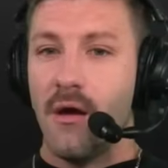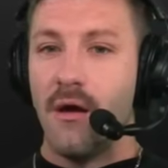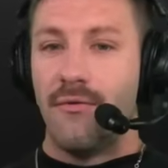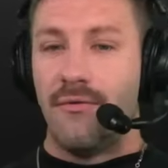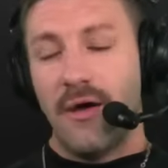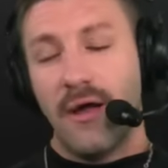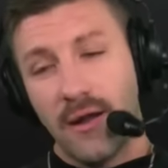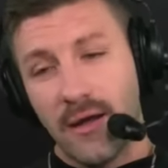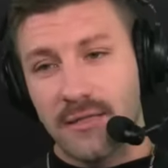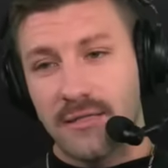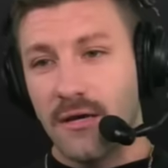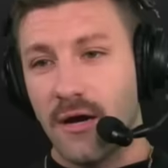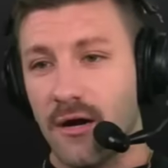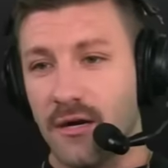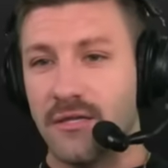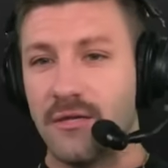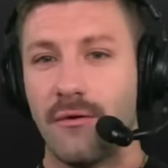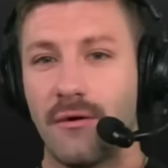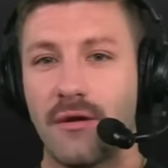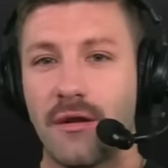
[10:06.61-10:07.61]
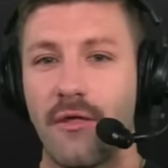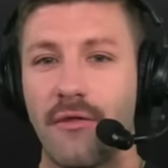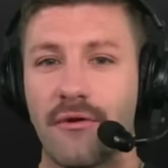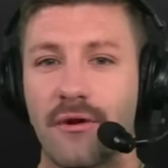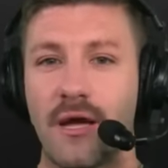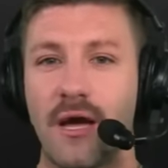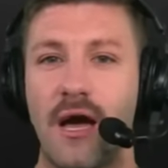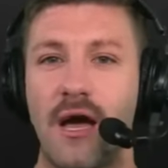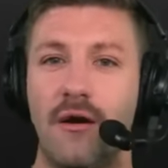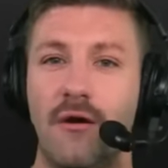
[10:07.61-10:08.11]
Then I talked to another
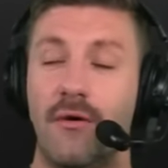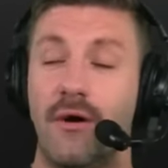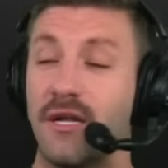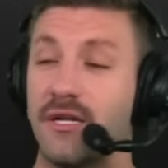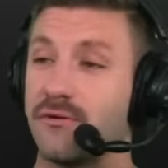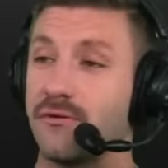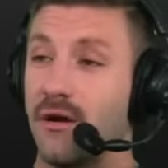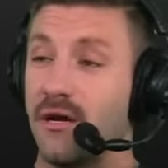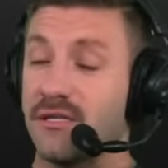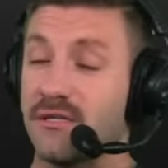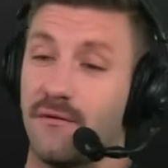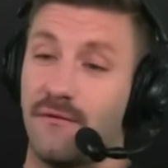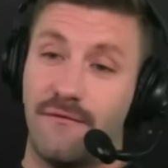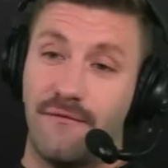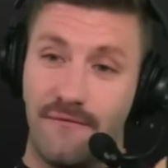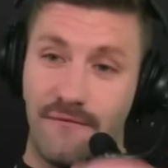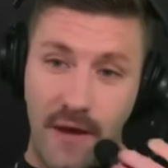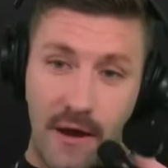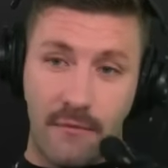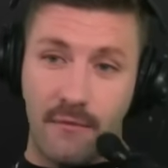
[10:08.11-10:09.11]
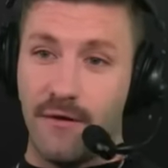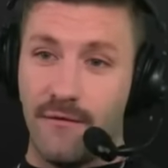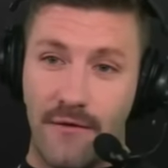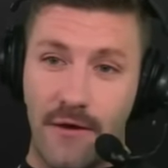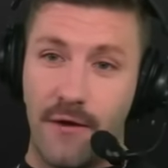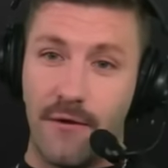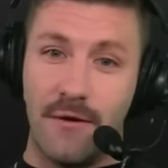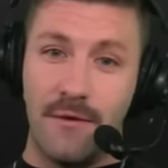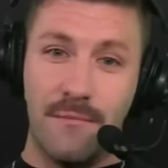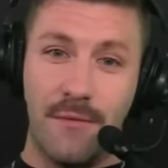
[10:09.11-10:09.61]
guy who I trust very,
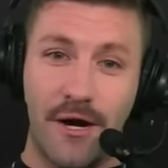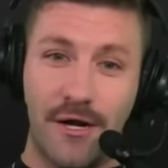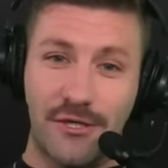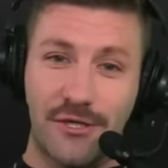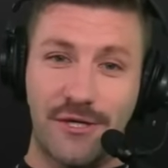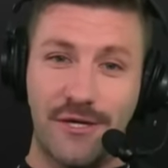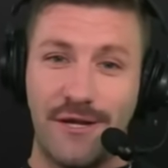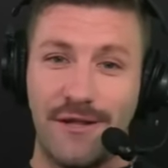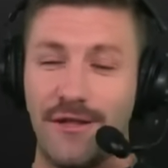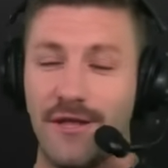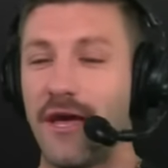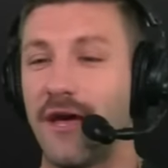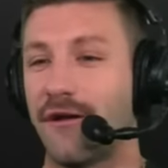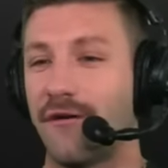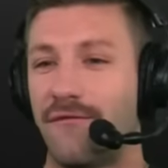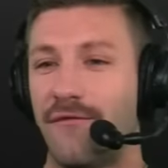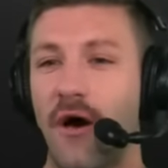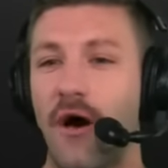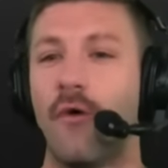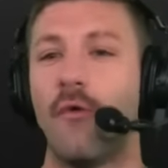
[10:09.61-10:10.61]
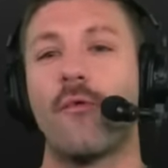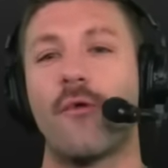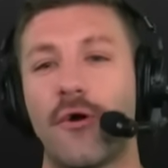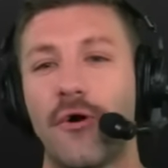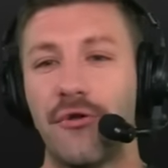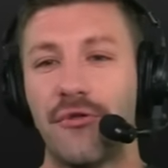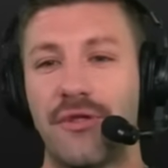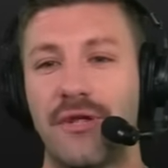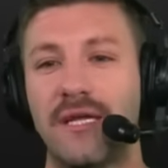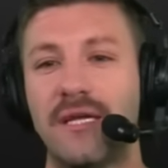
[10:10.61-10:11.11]
very much in the NFL
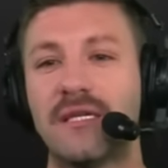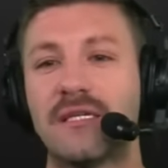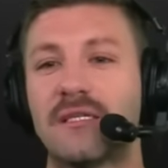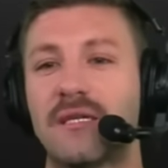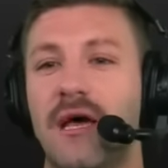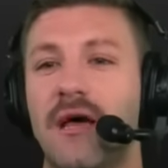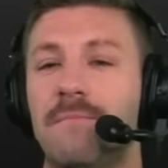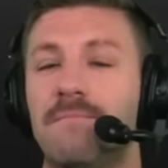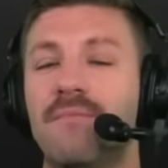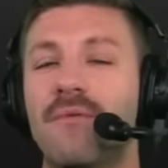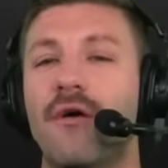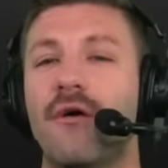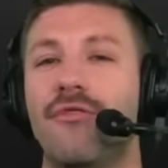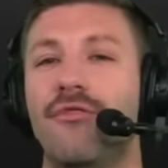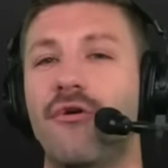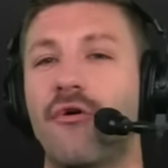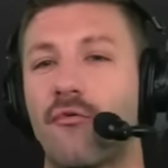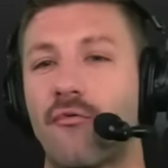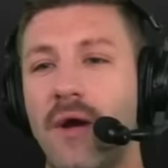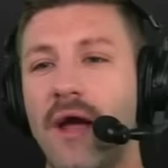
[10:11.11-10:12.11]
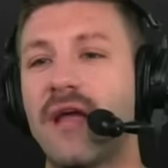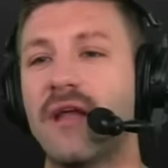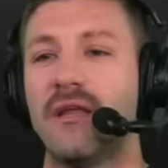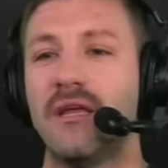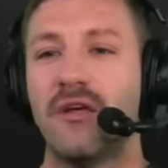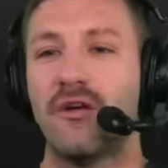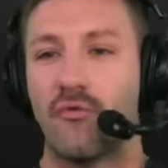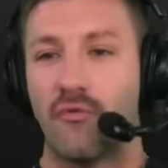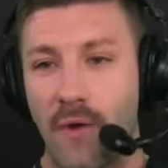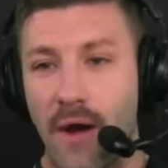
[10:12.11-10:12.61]
world, and he said the
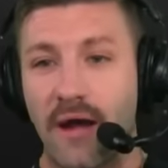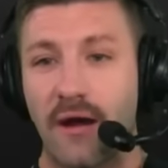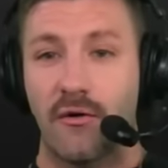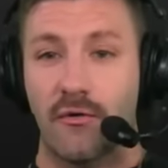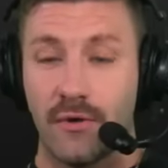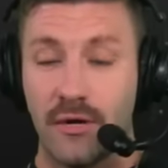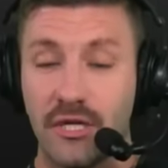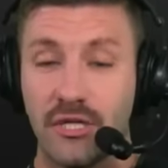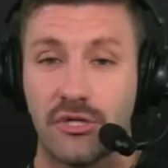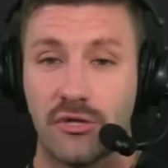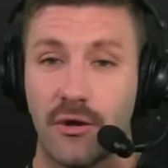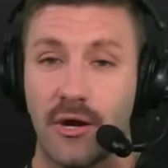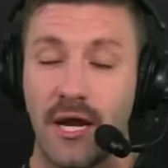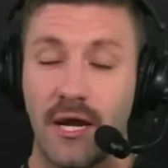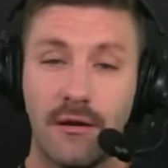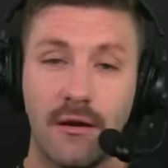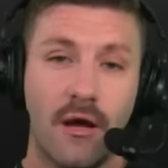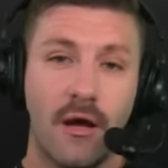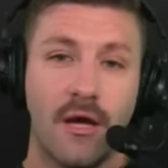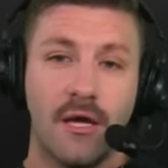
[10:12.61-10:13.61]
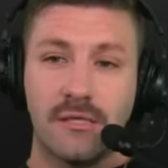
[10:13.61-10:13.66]
Randy Gregory trade.